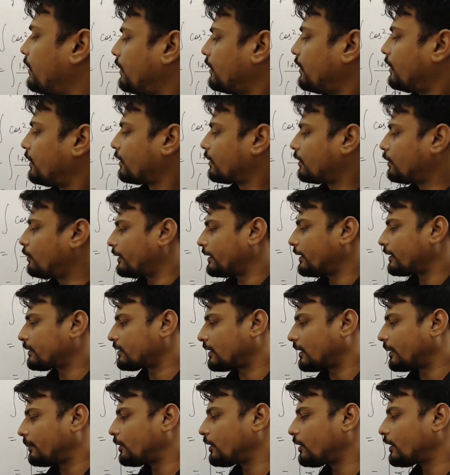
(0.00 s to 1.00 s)
Quite a
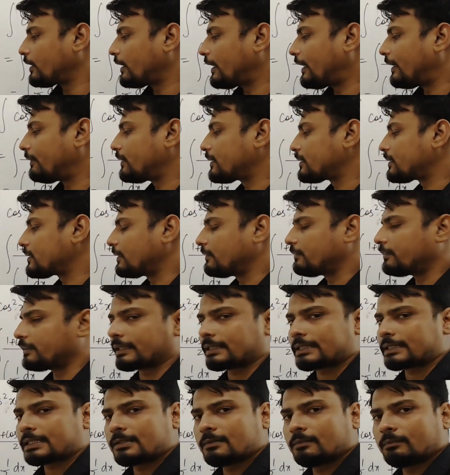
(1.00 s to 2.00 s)
time you're going to have this in
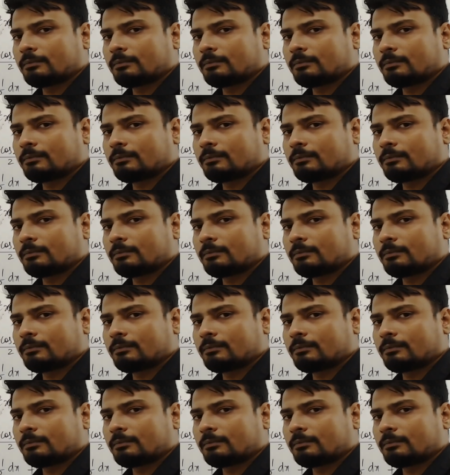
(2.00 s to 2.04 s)
physics.